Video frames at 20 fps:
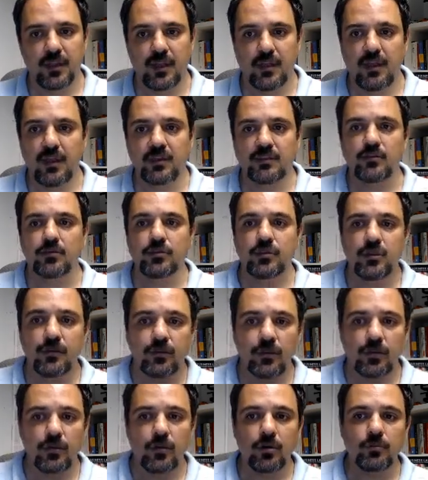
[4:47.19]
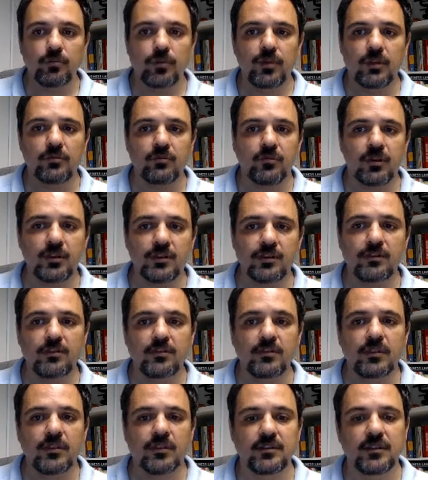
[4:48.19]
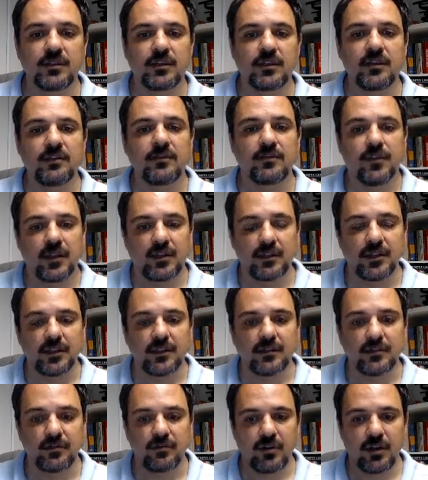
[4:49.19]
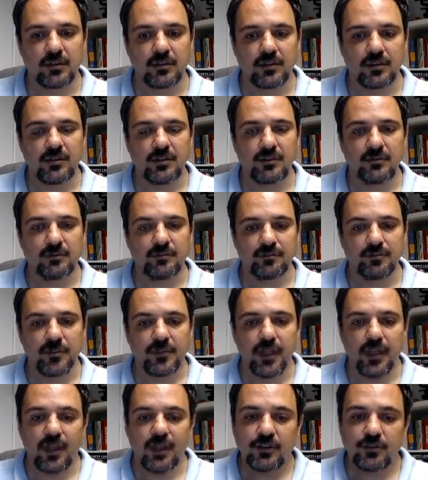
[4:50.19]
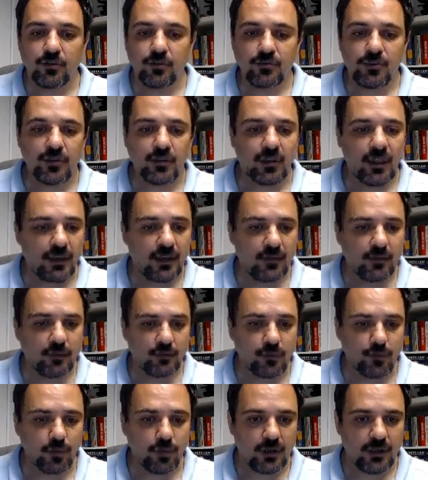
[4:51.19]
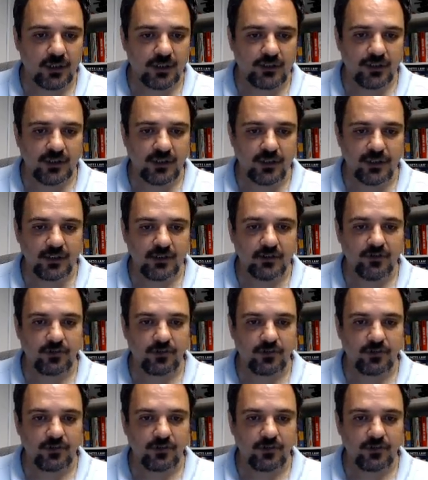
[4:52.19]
So develop a resilient funding structure. So thank you for listening to